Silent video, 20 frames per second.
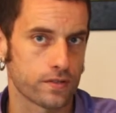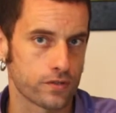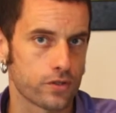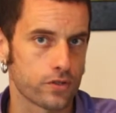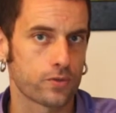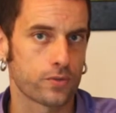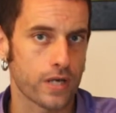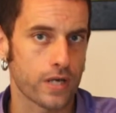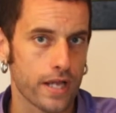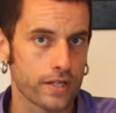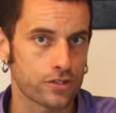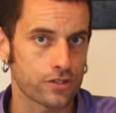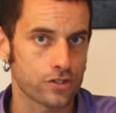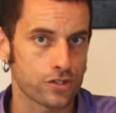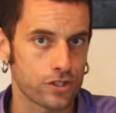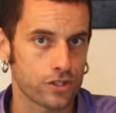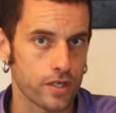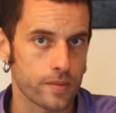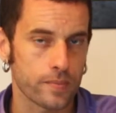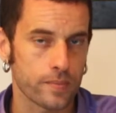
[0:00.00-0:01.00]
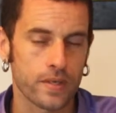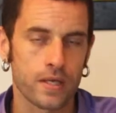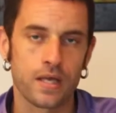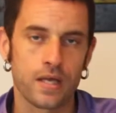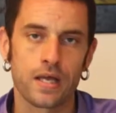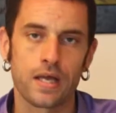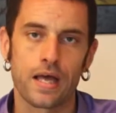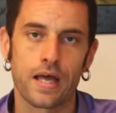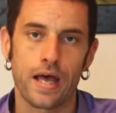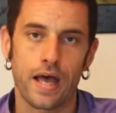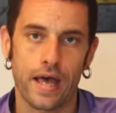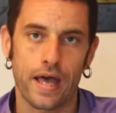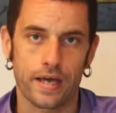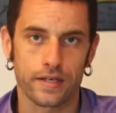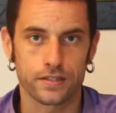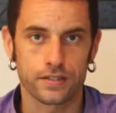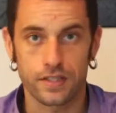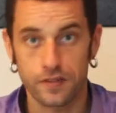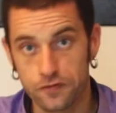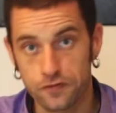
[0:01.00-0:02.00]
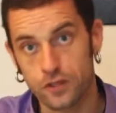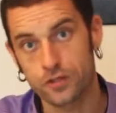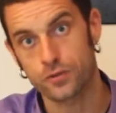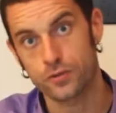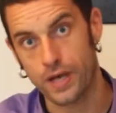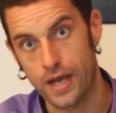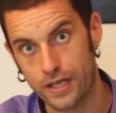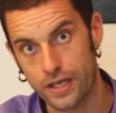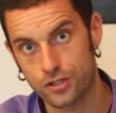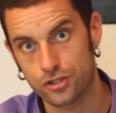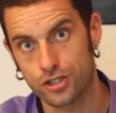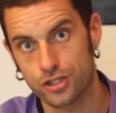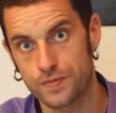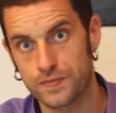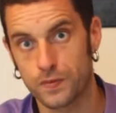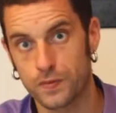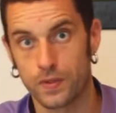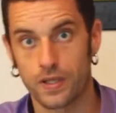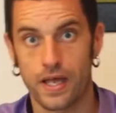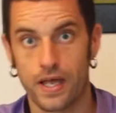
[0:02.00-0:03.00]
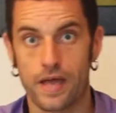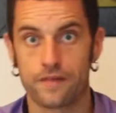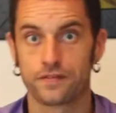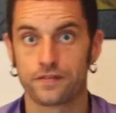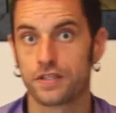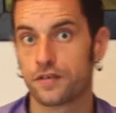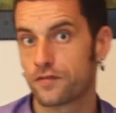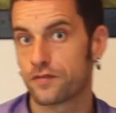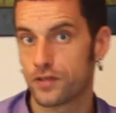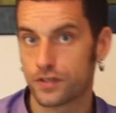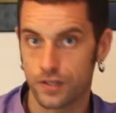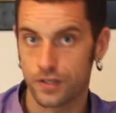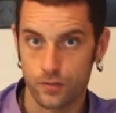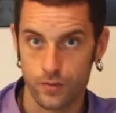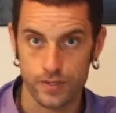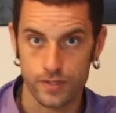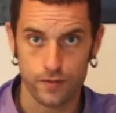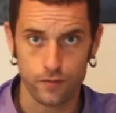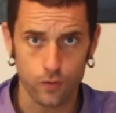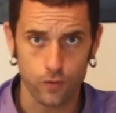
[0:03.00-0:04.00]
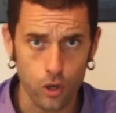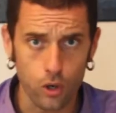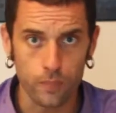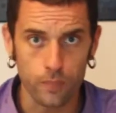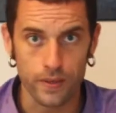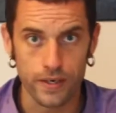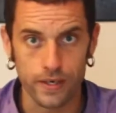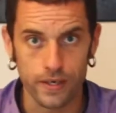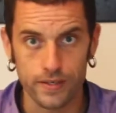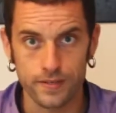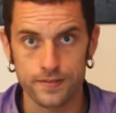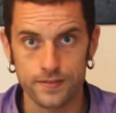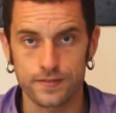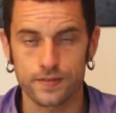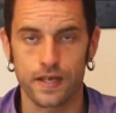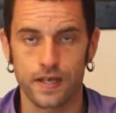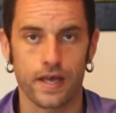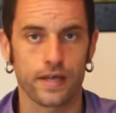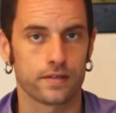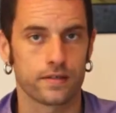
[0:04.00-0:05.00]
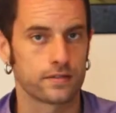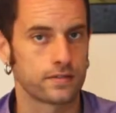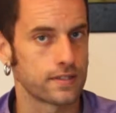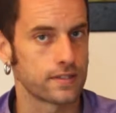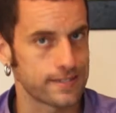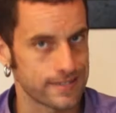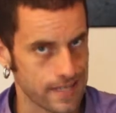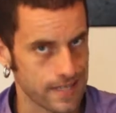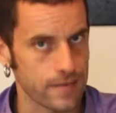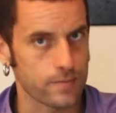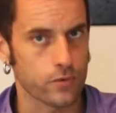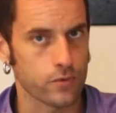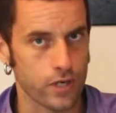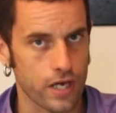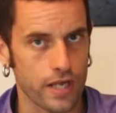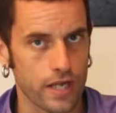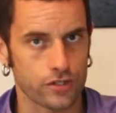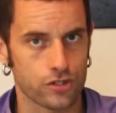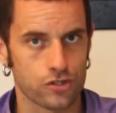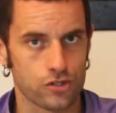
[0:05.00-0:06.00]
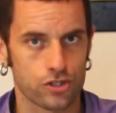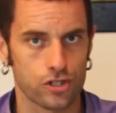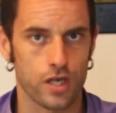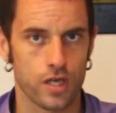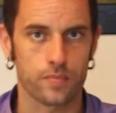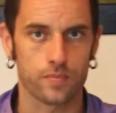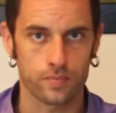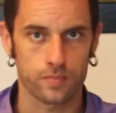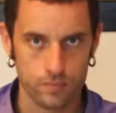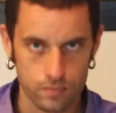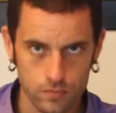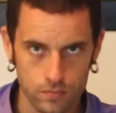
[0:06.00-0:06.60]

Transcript: in your relationship, and different relationships will have different degrees of openness, and the same relationship